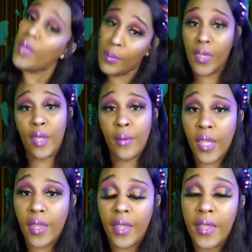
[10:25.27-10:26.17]
big
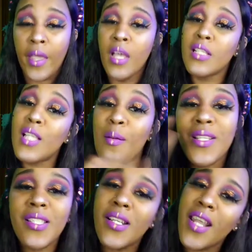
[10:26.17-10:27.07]
period. So
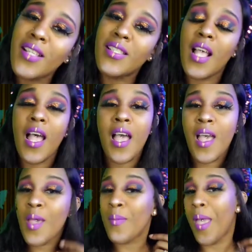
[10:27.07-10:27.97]
until next
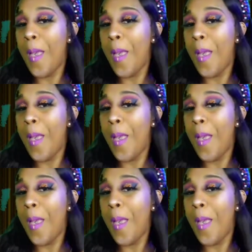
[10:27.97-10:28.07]
time,